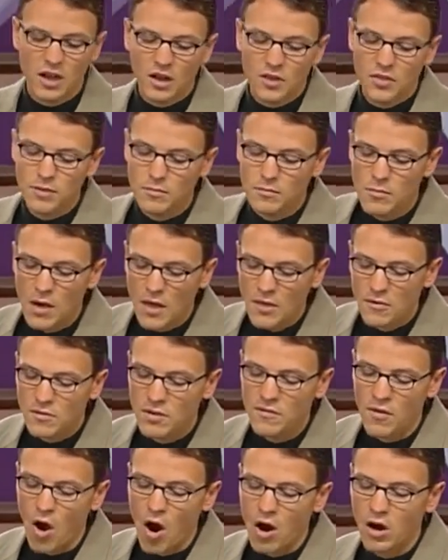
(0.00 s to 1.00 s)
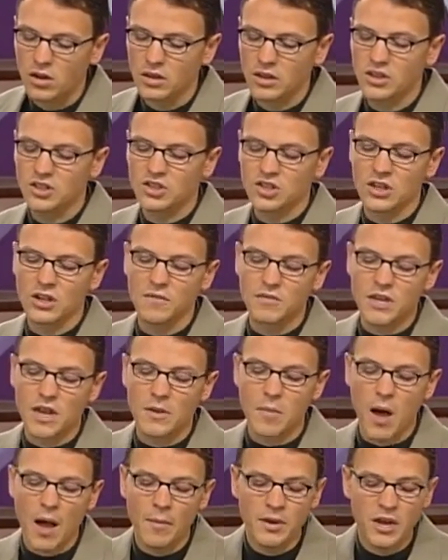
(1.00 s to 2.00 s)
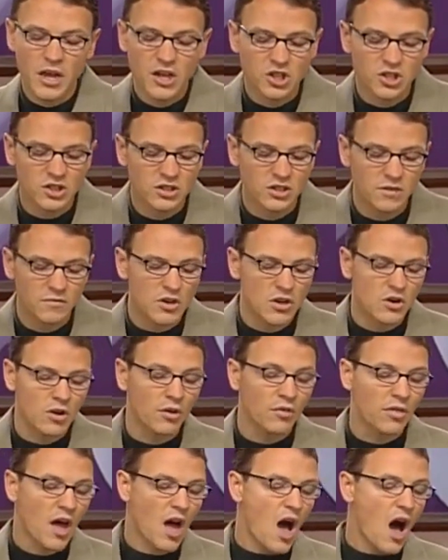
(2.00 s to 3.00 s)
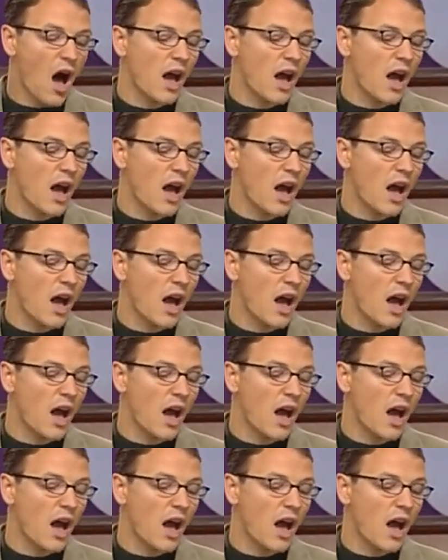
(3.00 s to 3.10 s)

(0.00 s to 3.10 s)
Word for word: the mother of harlots and of the abominations of the earth.